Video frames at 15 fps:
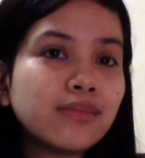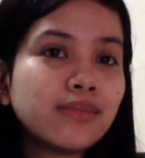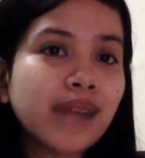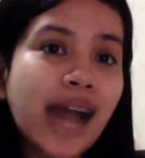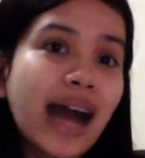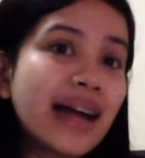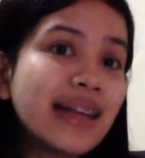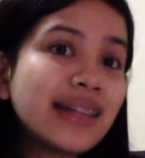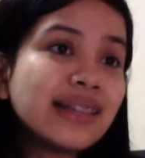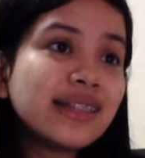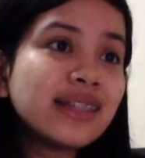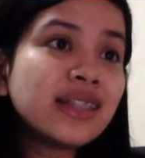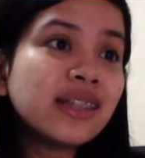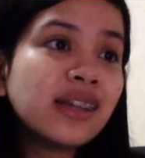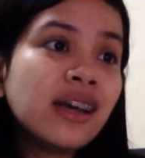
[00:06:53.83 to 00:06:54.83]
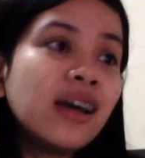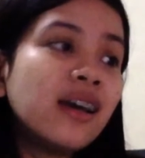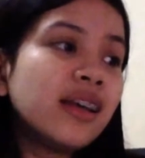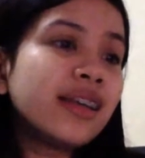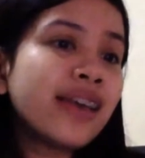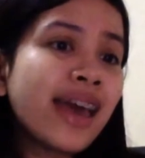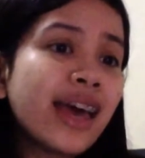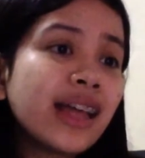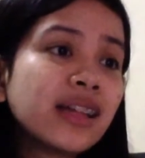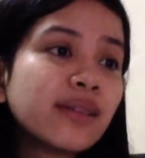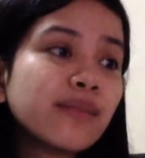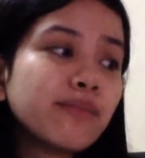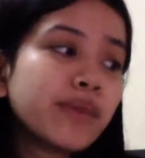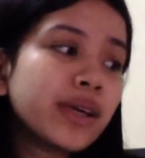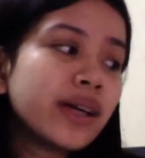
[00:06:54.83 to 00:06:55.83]
brands yet
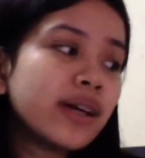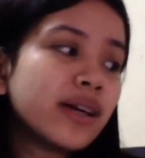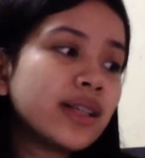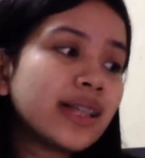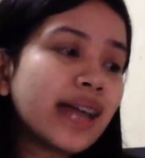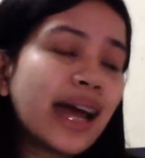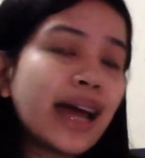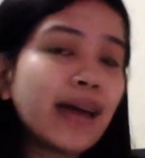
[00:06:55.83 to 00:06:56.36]
because